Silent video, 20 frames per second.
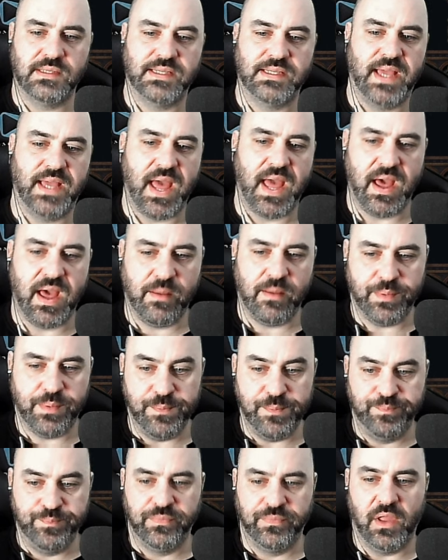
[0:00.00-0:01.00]
cap,
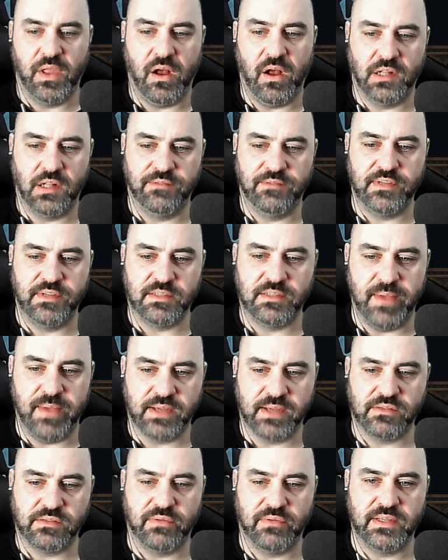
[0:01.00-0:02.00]
all of these
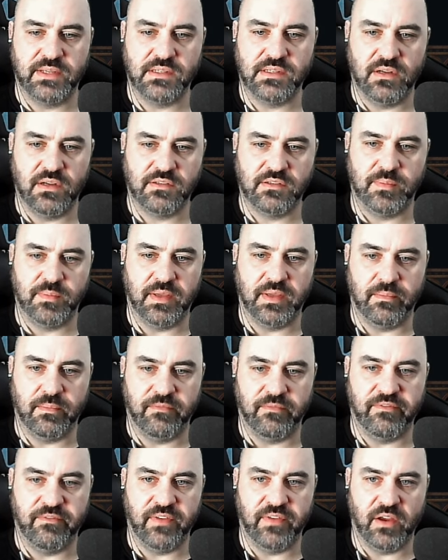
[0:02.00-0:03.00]
max res nodes become
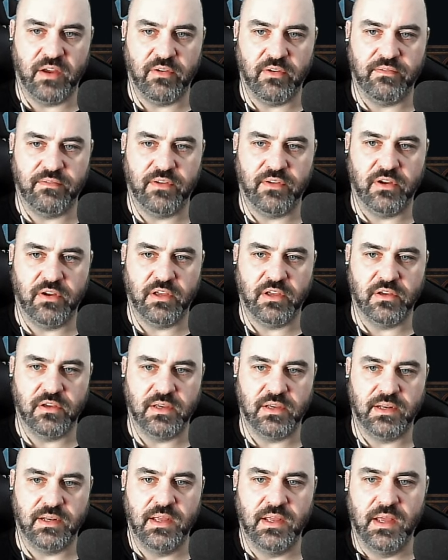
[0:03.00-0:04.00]
very, very
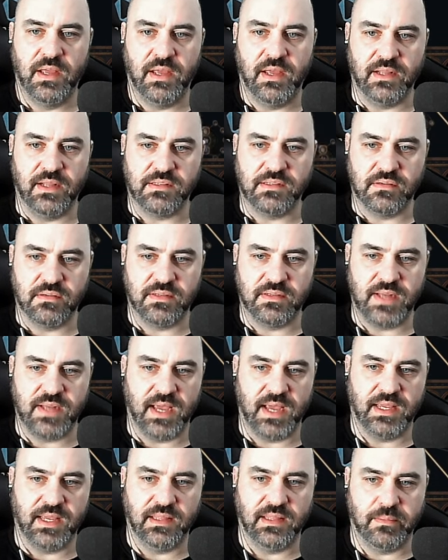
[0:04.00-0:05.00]
good. And so
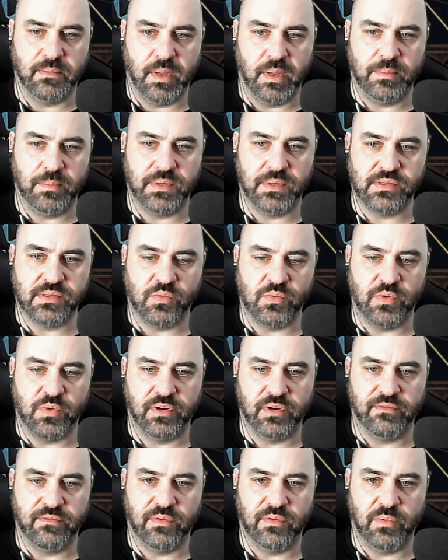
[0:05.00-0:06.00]
stacking them up is a
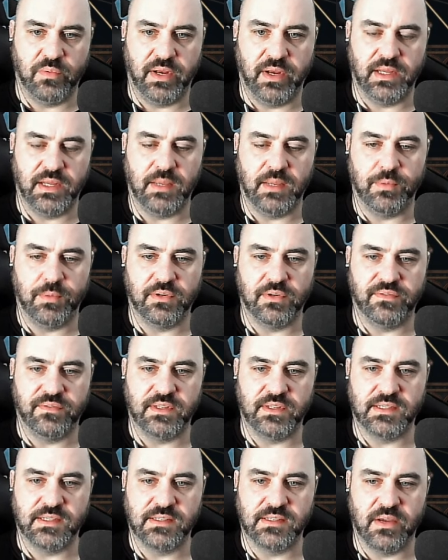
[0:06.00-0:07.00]
wonderful way to keep your
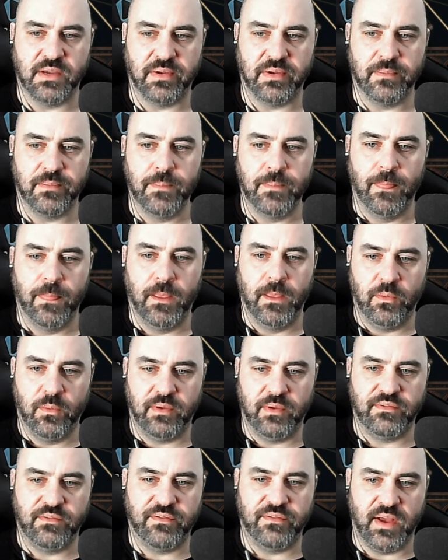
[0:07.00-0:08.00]
defenses going. We
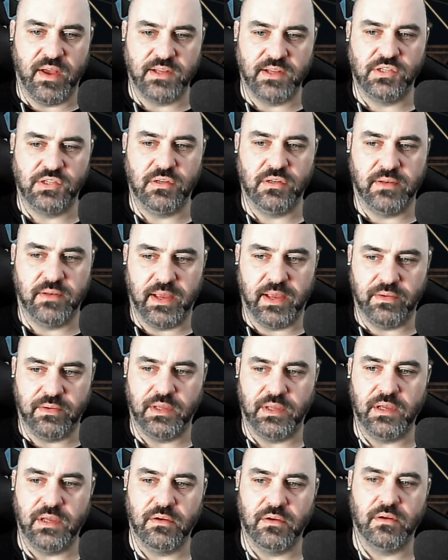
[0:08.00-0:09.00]
have Divine Shield out
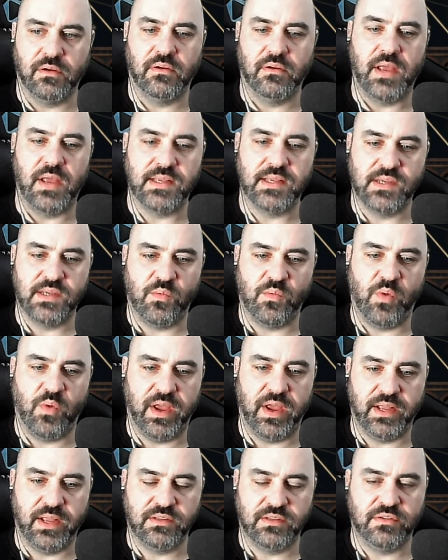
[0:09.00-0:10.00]
here as a
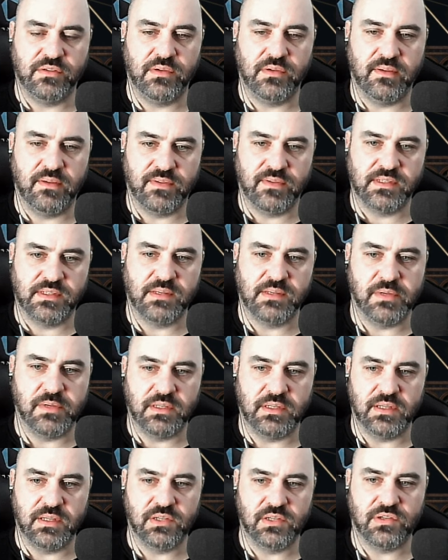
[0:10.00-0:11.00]
way to give us some
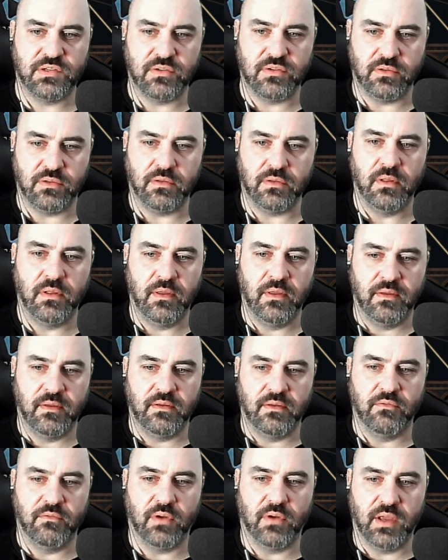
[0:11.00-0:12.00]
additional
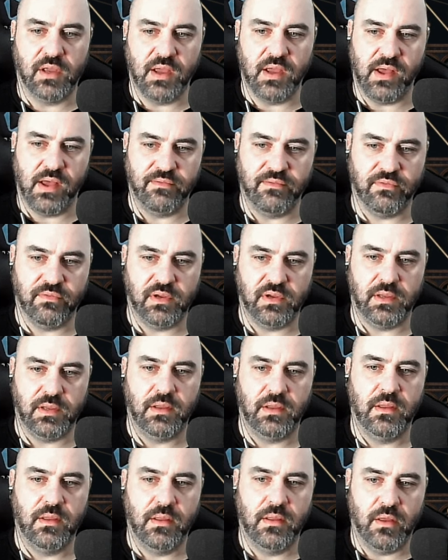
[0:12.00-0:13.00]
recovery
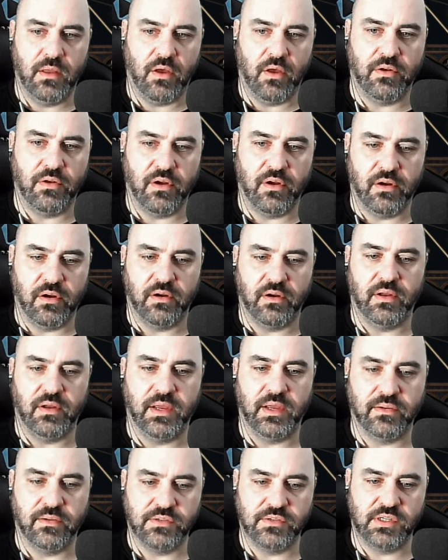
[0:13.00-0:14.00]
on our
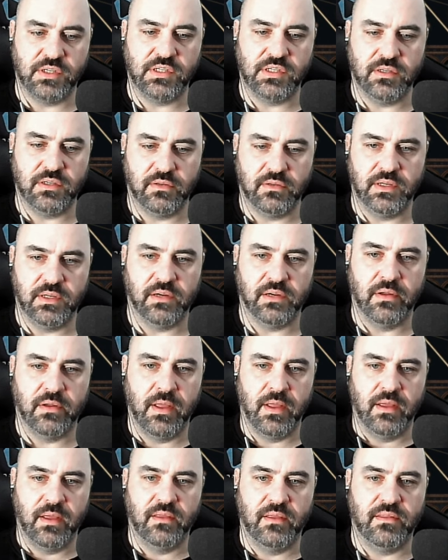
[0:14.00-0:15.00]
energy shield here.
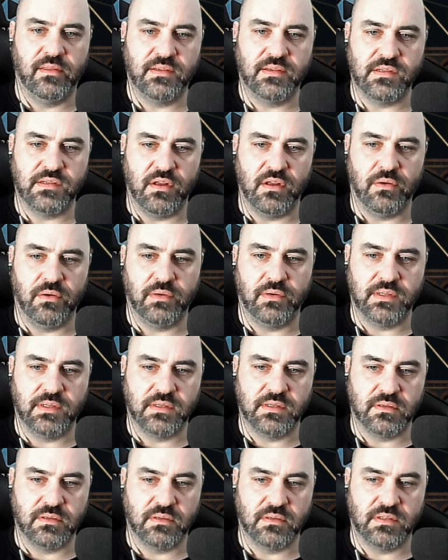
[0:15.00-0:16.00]
This node
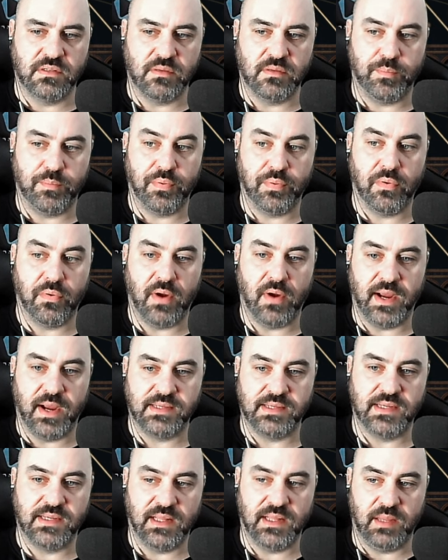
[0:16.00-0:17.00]
is
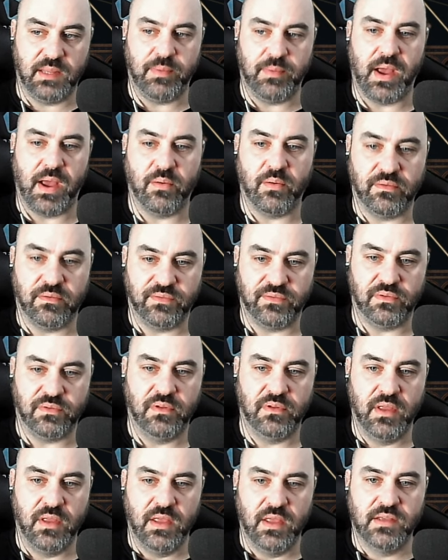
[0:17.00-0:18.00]
surprisingly powerful.
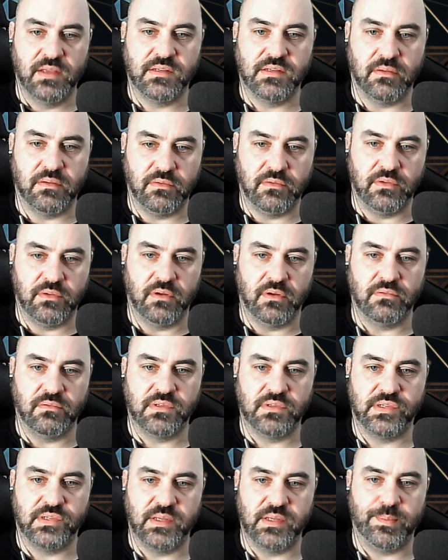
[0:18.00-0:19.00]
So don't
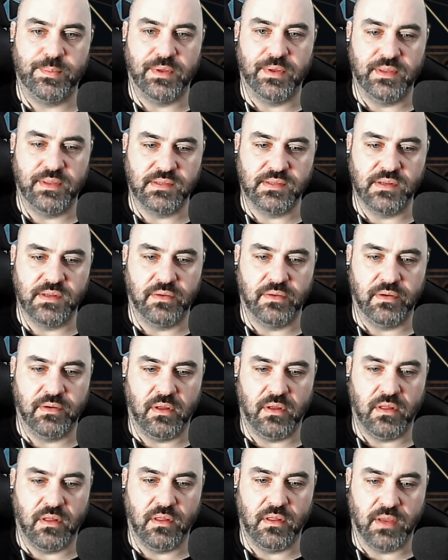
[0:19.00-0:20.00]
sleep on this node at
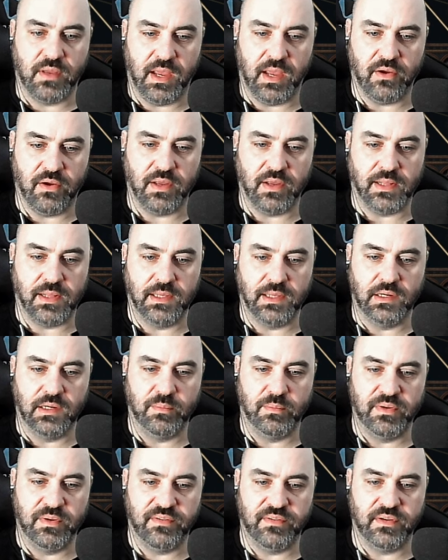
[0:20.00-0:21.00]
all. Carry a little
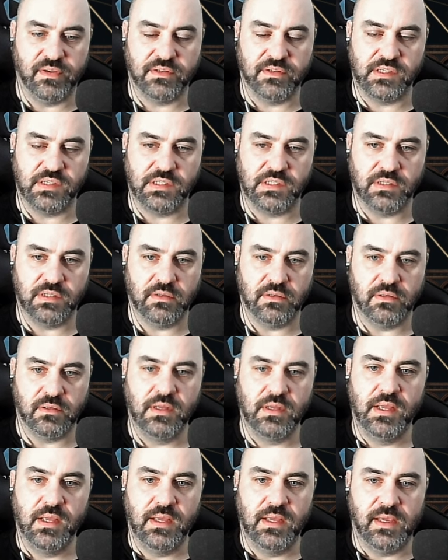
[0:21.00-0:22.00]
bit of energy shield,
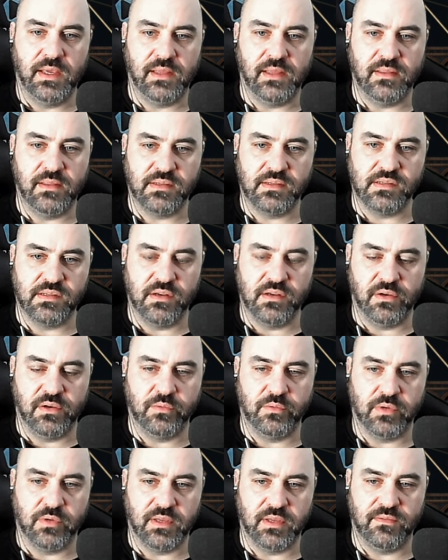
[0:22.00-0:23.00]
and this node
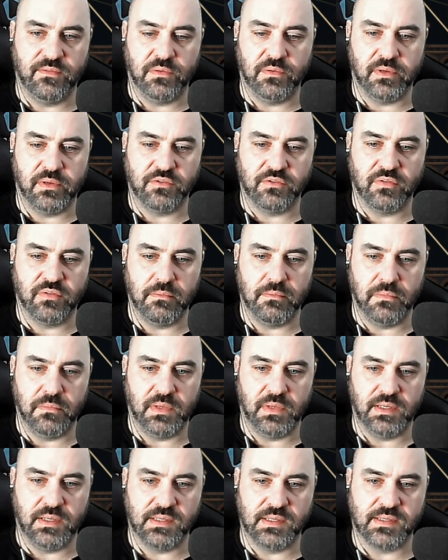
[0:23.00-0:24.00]
will give you a
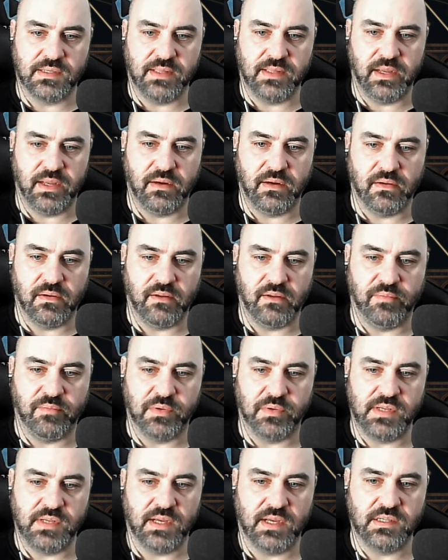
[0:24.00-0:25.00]
tremendous layer of
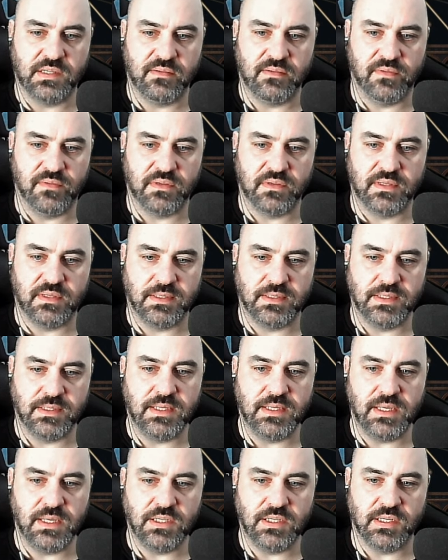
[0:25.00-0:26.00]
protection versus
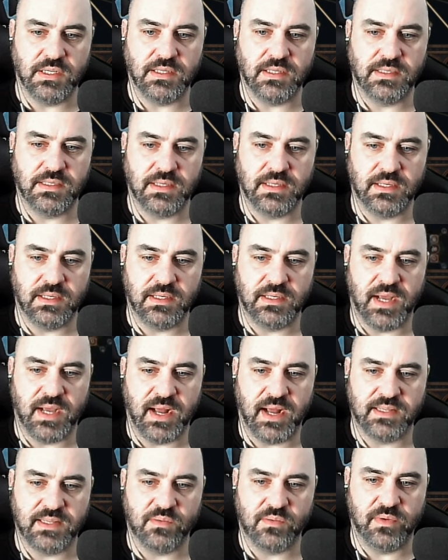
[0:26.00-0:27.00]
degens and
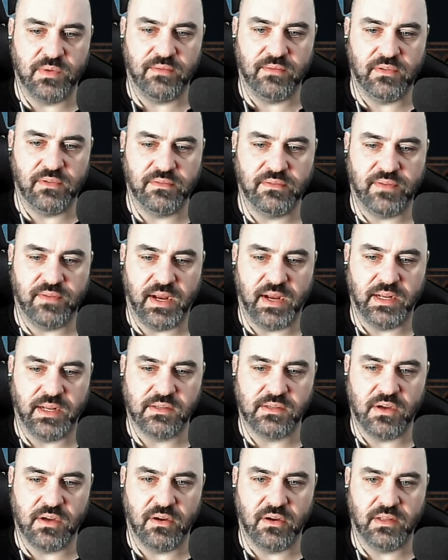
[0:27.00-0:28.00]
dots whenever you're fighting
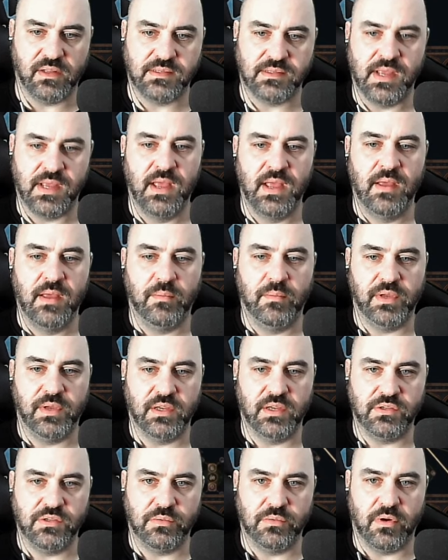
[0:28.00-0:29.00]
targets,
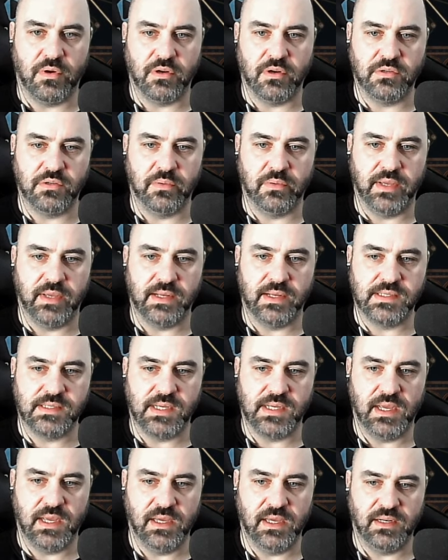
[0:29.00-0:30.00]
because you are doing a
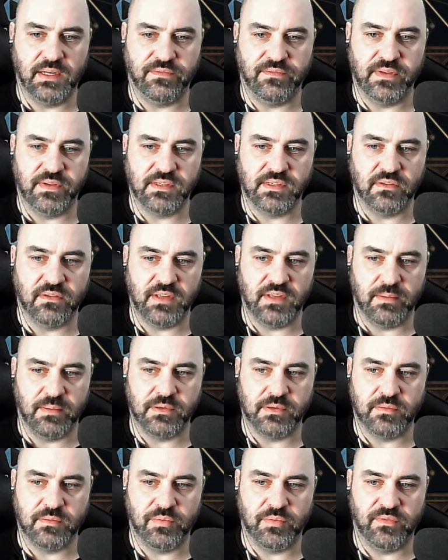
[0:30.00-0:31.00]
ton of physical
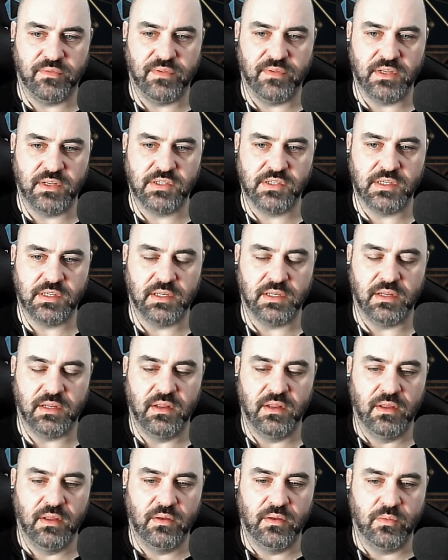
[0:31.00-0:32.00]
damage prevention
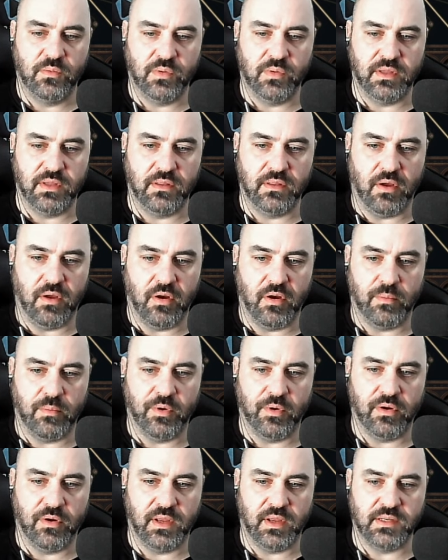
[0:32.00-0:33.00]
with
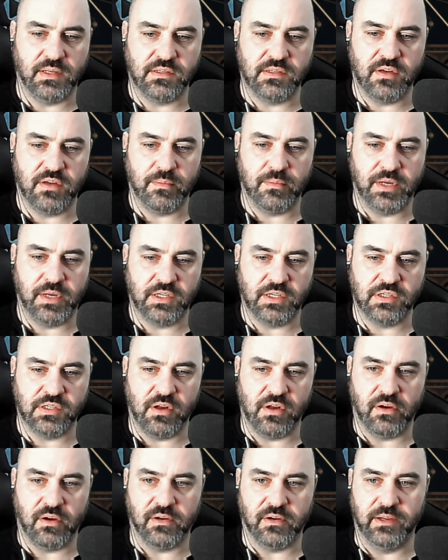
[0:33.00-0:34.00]
armor and determination
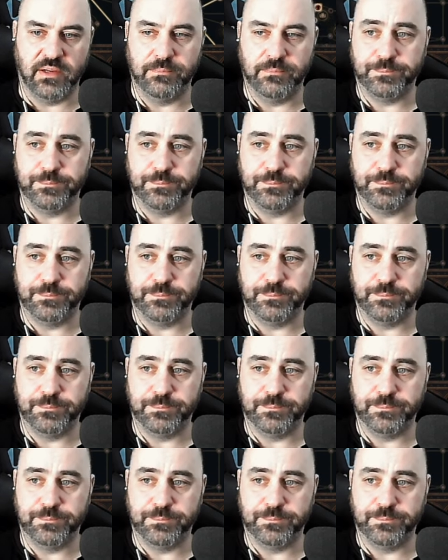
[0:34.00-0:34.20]
aura.